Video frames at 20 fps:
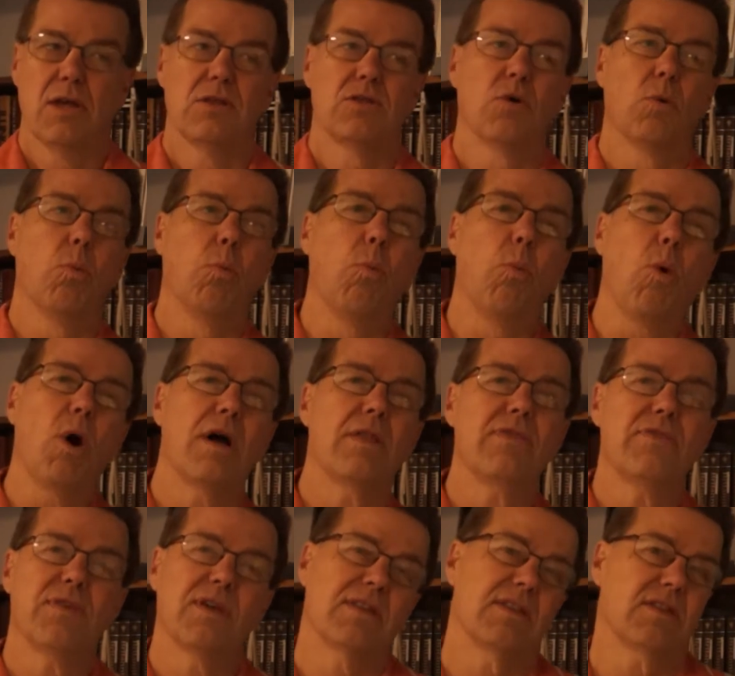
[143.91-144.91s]
The
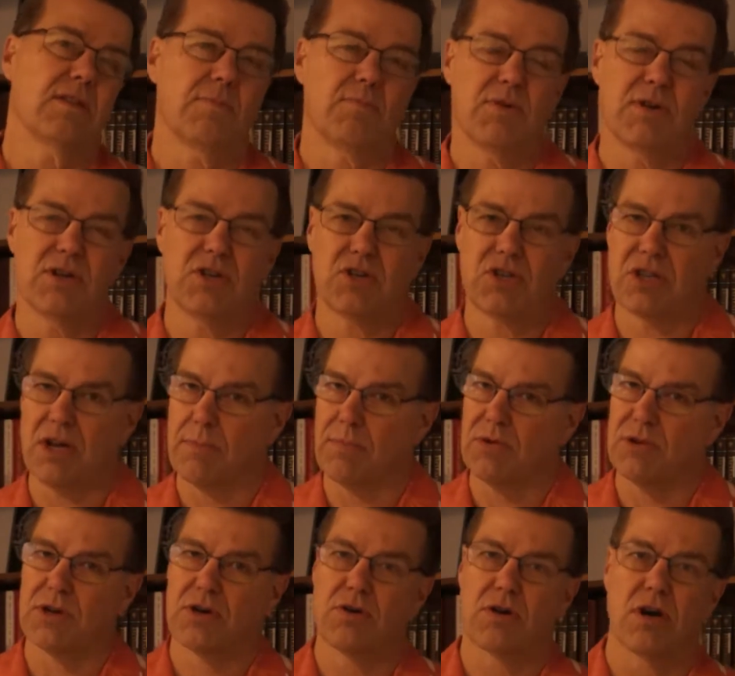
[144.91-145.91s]
one thing that the British
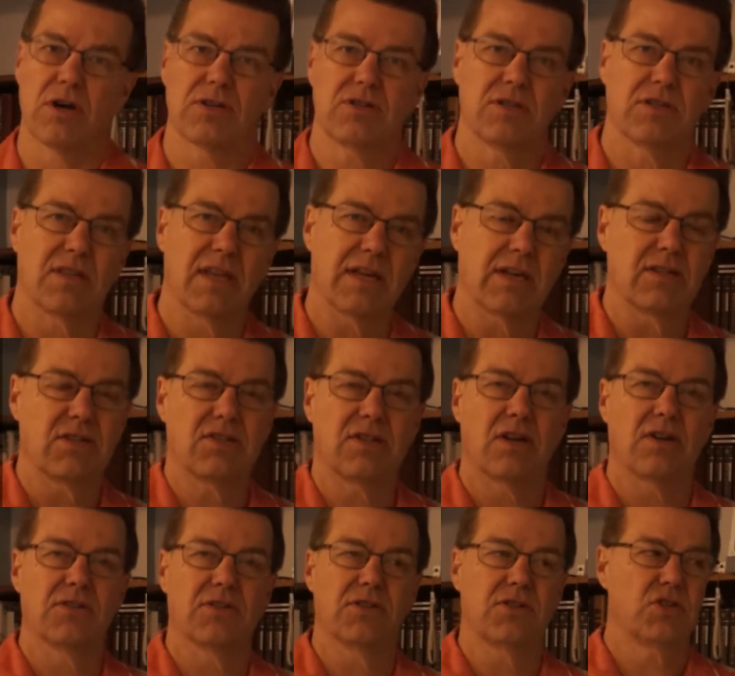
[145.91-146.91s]
stumbled across that they could sell to the